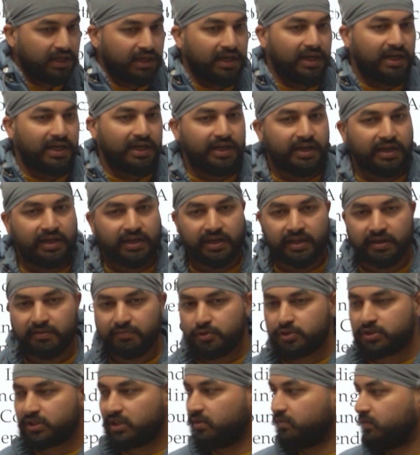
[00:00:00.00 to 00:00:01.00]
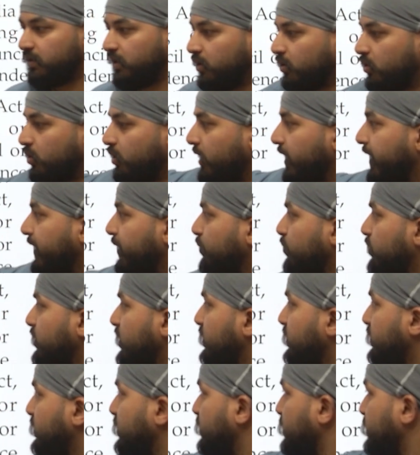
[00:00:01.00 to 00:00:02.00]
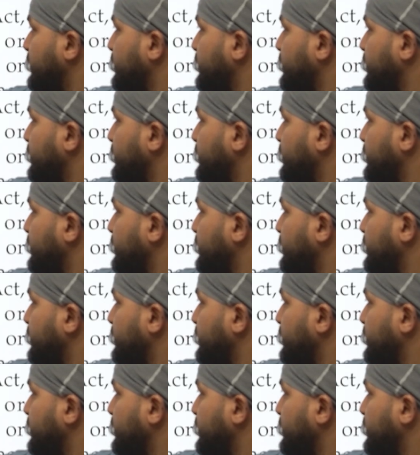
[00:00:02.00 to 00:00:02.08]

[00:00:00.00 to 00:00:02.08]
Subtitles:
and India was governed according to this